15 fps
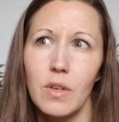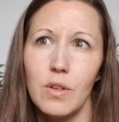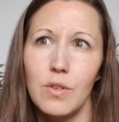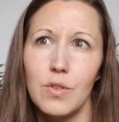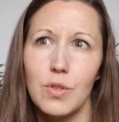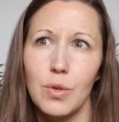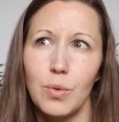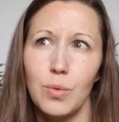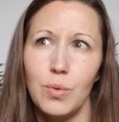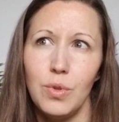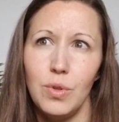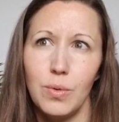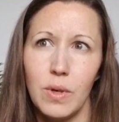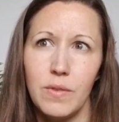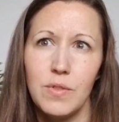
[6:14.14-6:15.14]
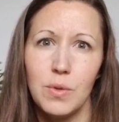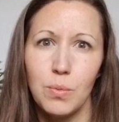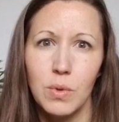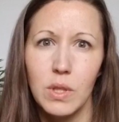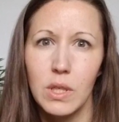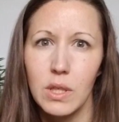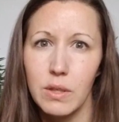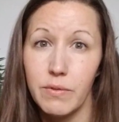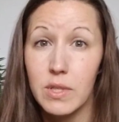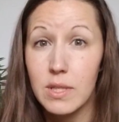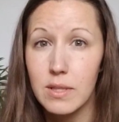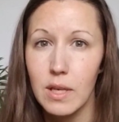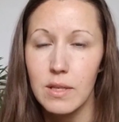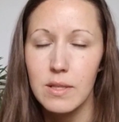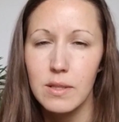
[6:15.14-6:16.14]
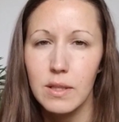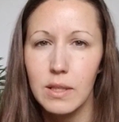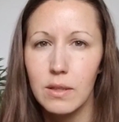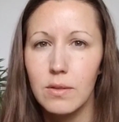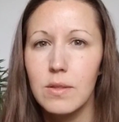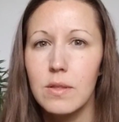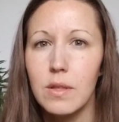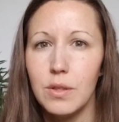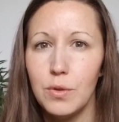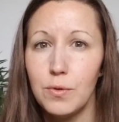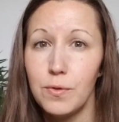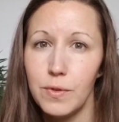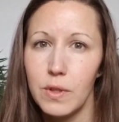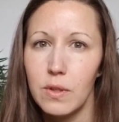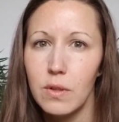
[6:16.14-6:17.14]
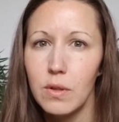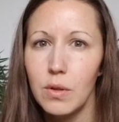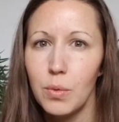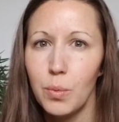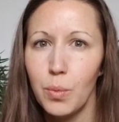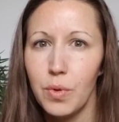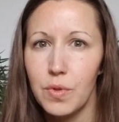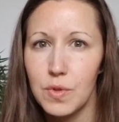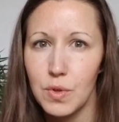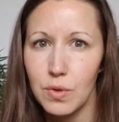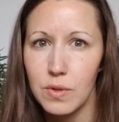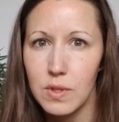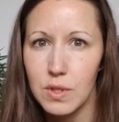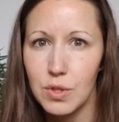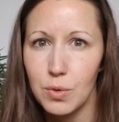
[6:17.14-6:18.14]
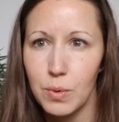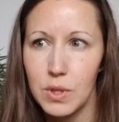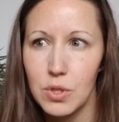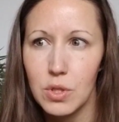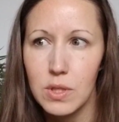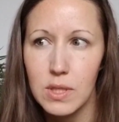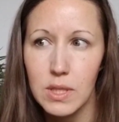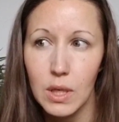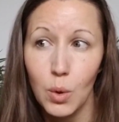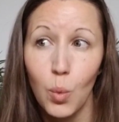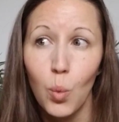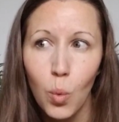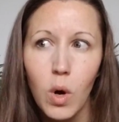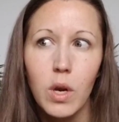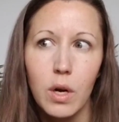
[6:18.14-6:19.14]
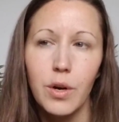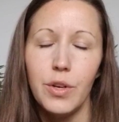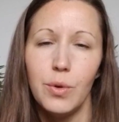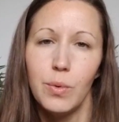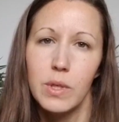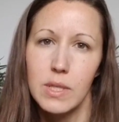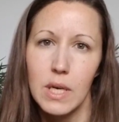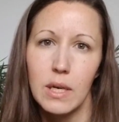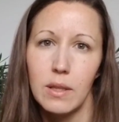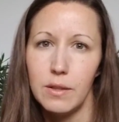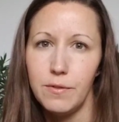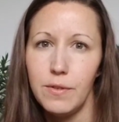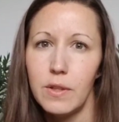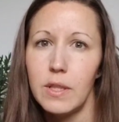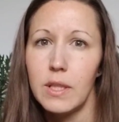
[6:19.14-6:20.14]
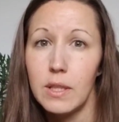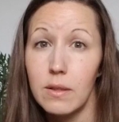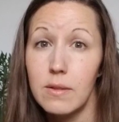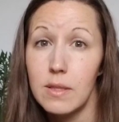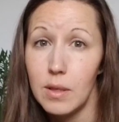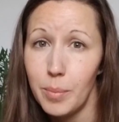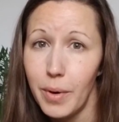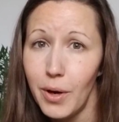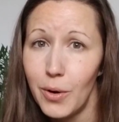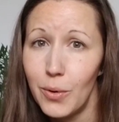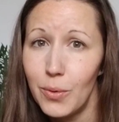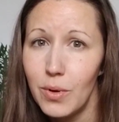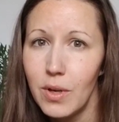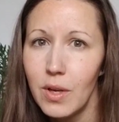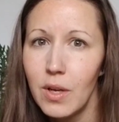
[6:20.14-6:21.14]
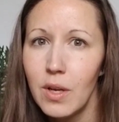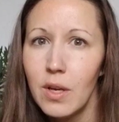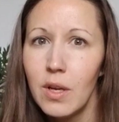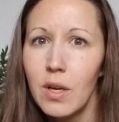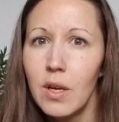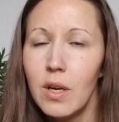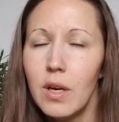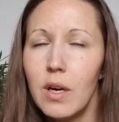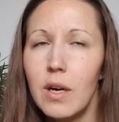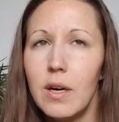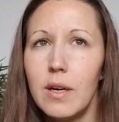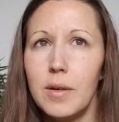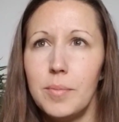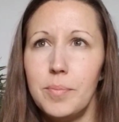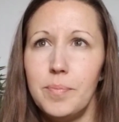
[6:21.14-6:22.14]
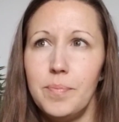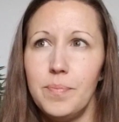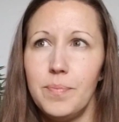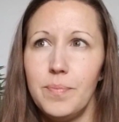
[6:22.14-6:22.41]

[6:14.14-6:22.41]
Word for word: so you have to really kind of assess the guilt that you feel with certain situations. Like, what are you exactly feeling guilty about? Um,